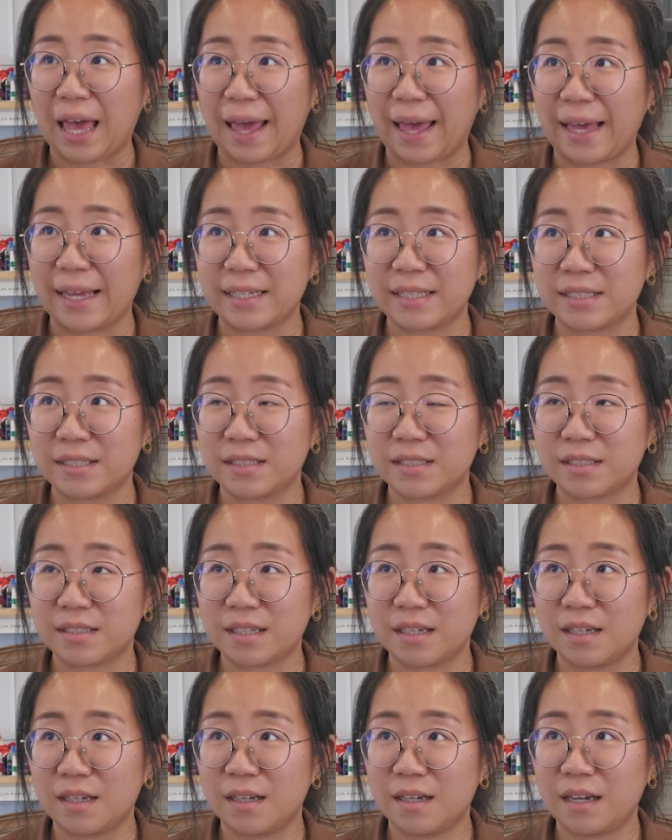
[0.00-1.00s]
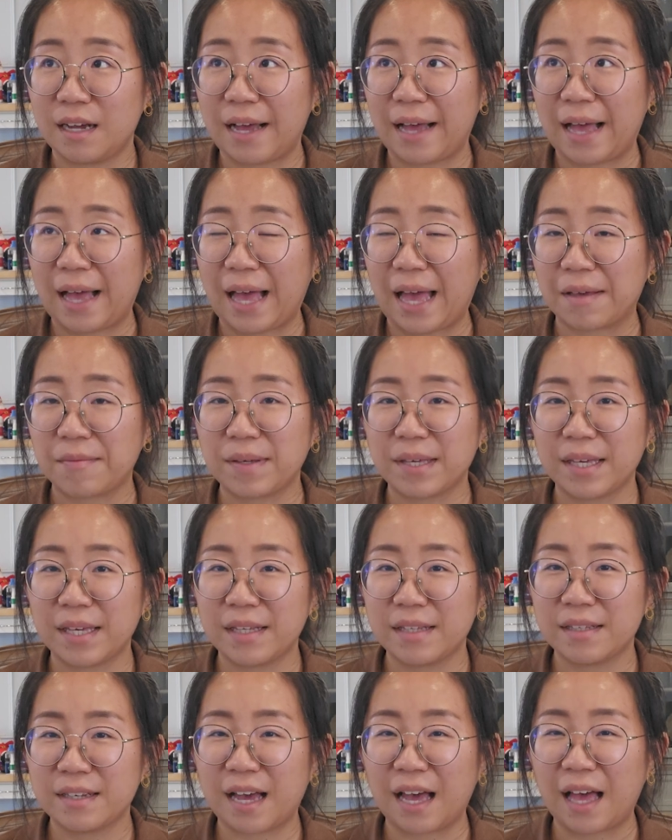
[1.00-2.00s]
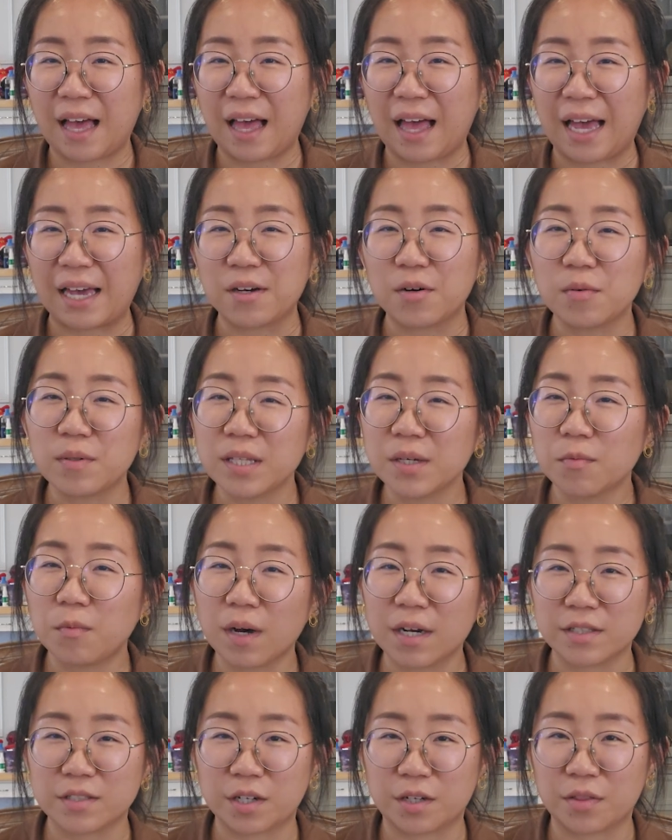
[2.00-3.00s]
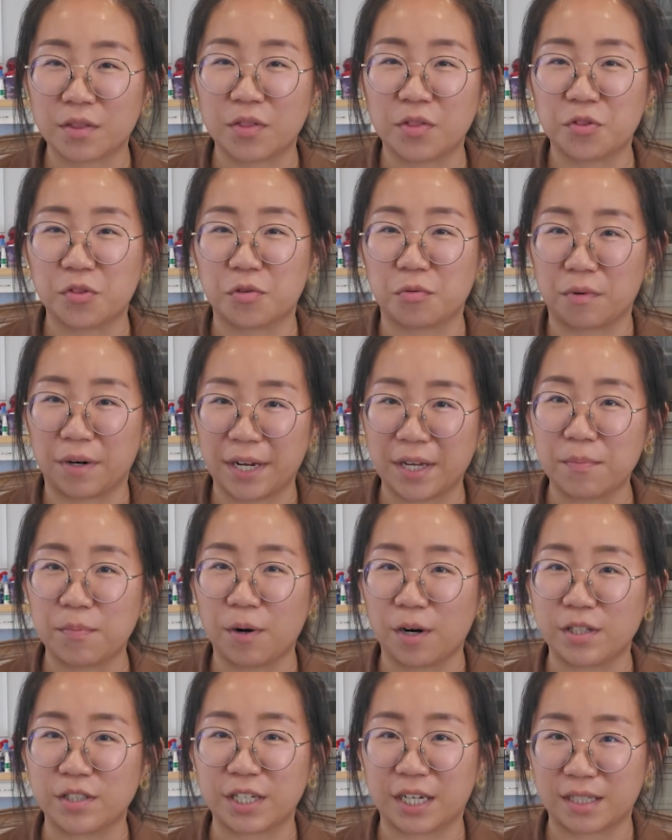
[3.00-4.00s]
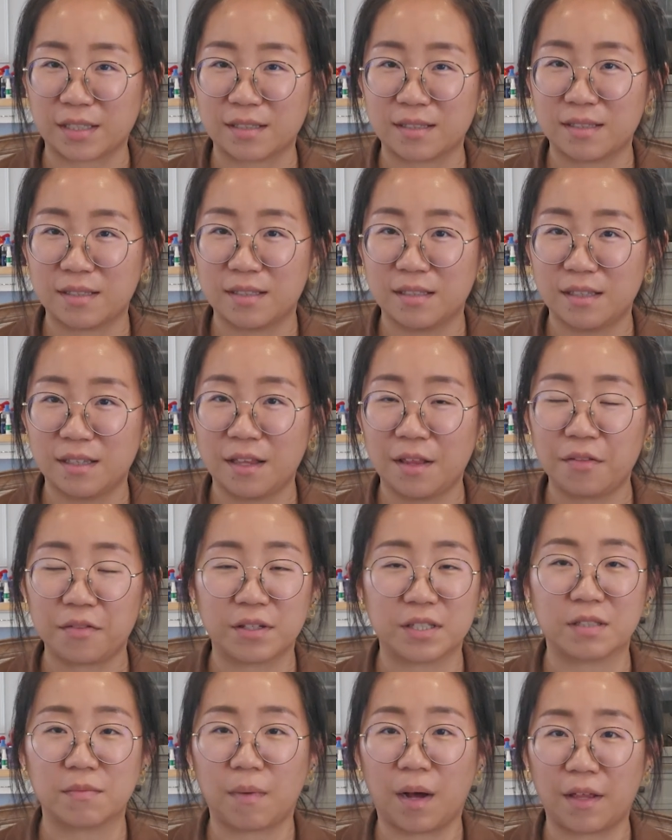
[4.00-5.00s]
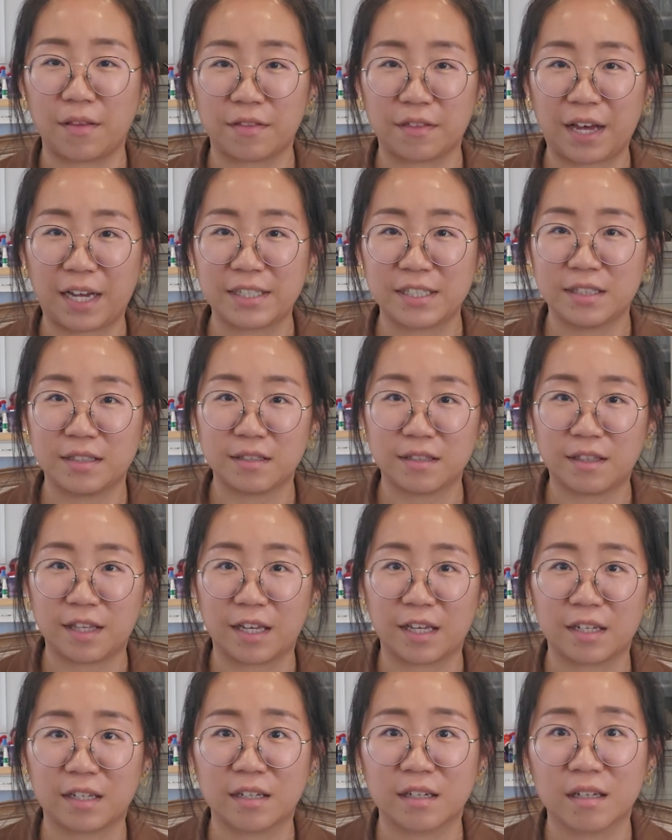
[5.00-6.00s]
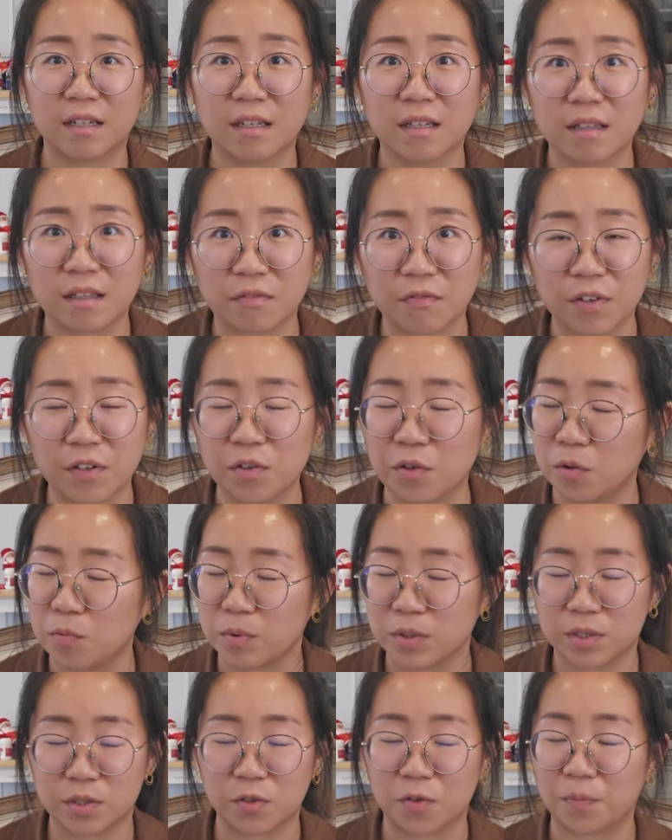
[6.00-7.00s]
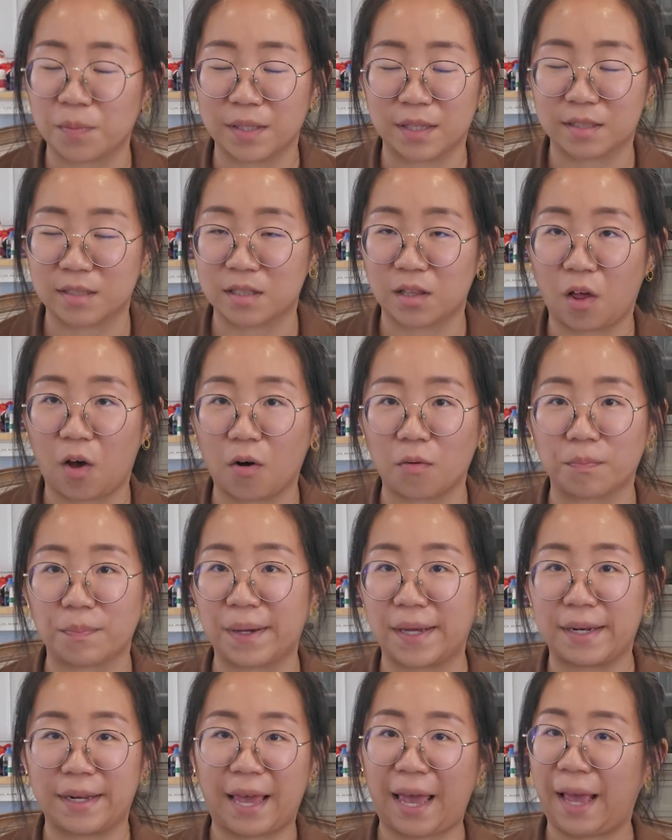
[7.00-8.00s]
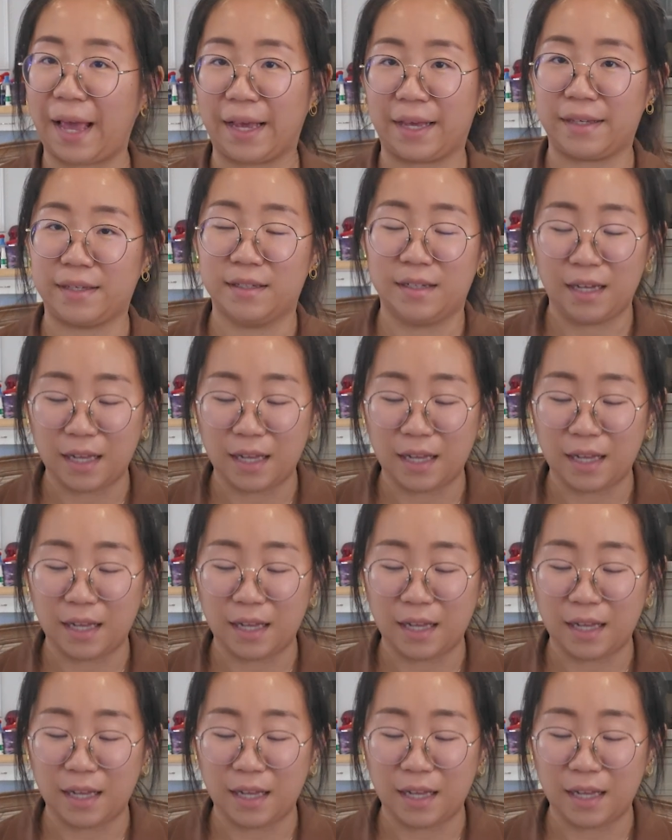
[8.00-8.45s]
And I mean, I only worked on 3 projects this month. I didn't think the video would still be this long, but hey,